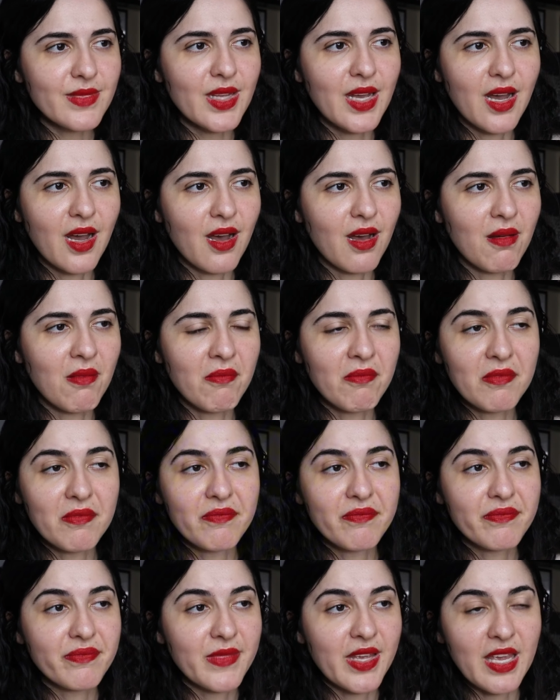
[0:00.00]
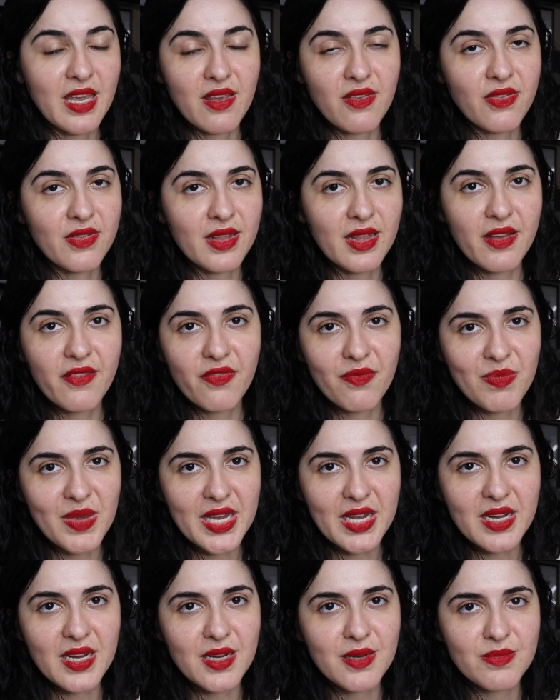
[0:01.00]
Heathcliff
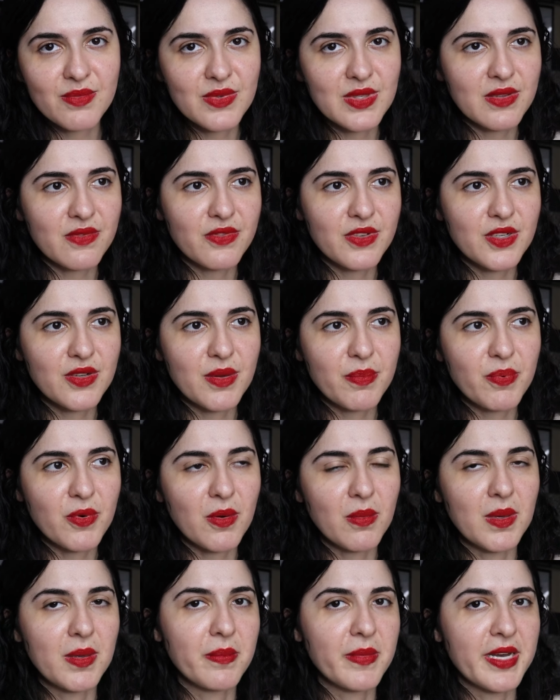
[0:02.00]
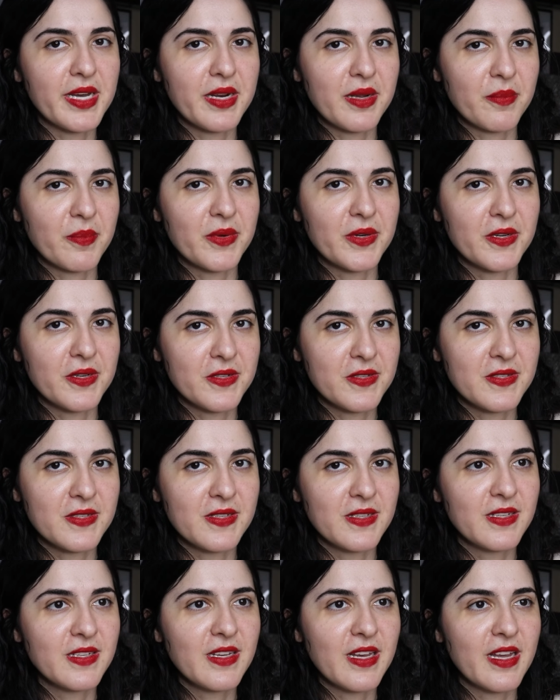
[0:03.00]
becomes a very problematic
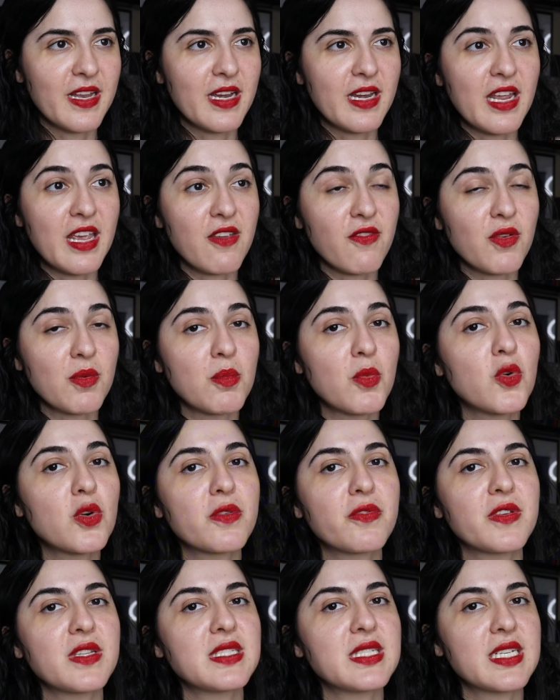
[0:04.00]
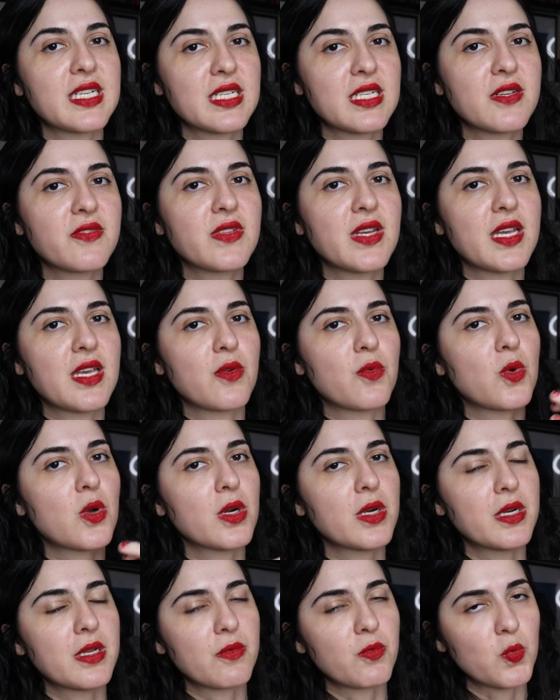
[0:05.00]
person and even more vindictive than he
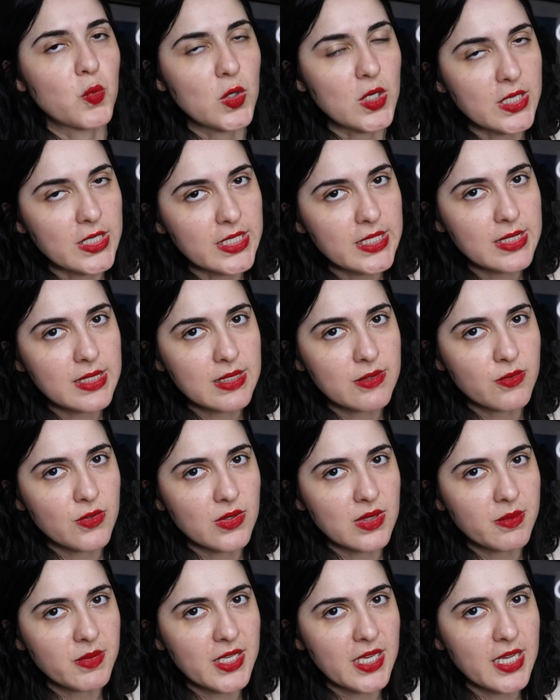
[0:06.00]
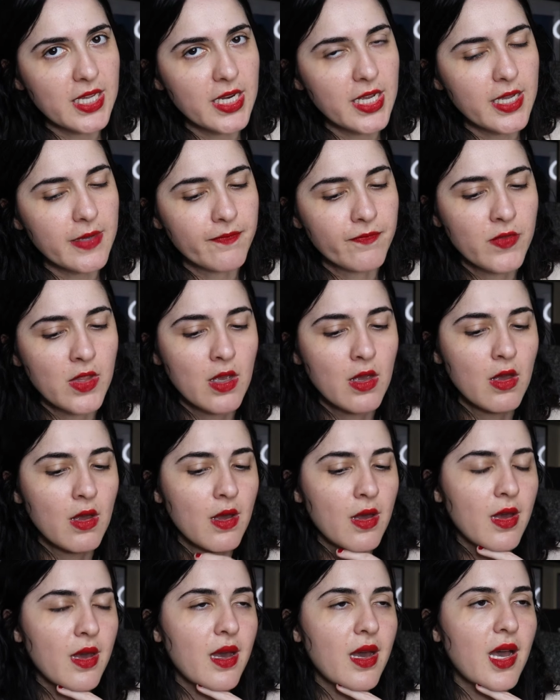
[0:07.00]
already was from the beginning,
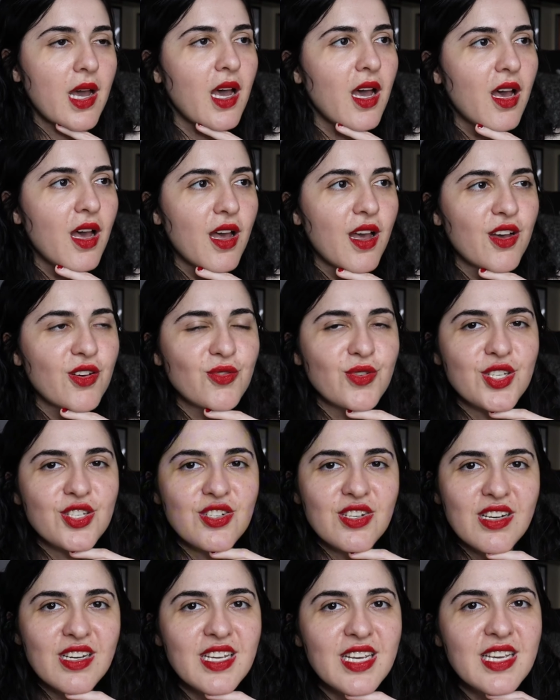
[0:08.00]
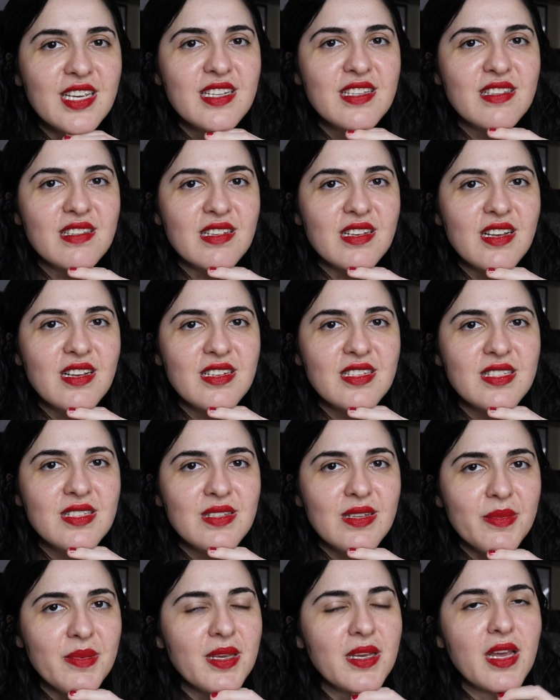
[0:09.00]
which leads
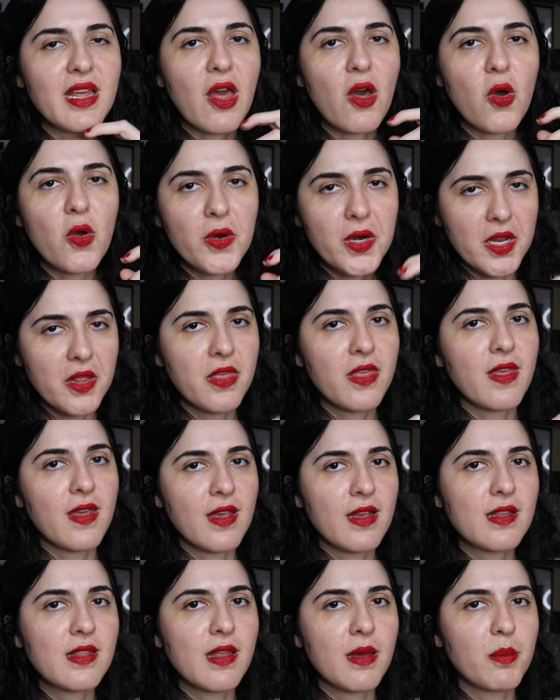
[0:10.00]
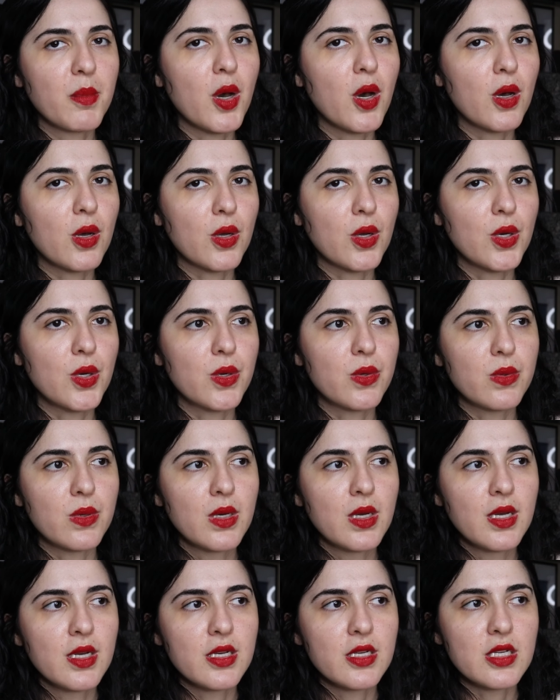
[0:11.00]
us, I mean, I already think that Margot
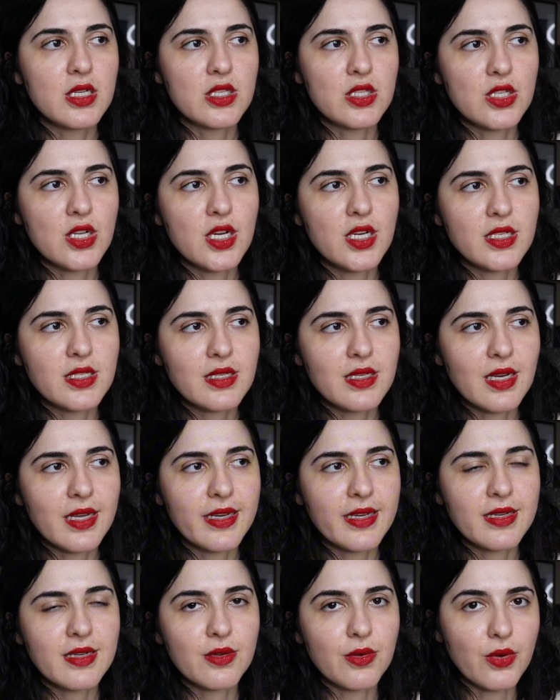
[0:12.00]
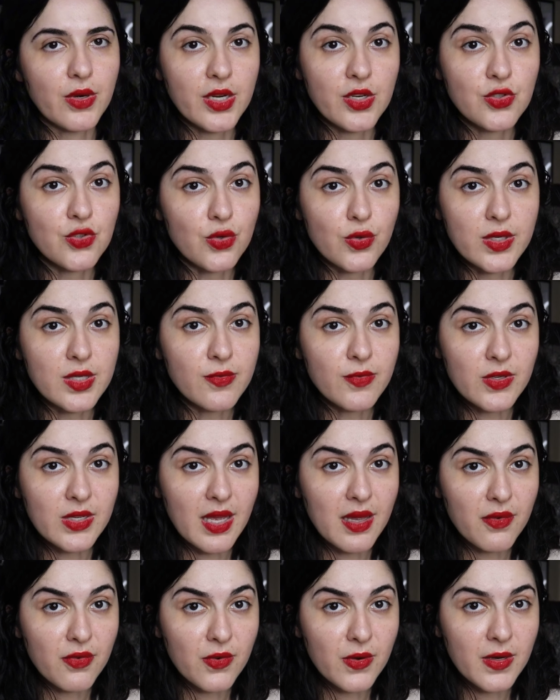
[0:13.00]
is not like a great choice for
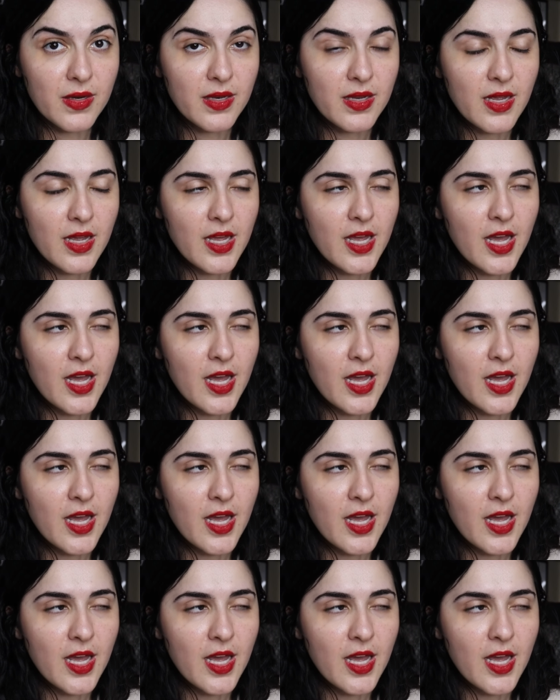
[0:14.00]
Catherine,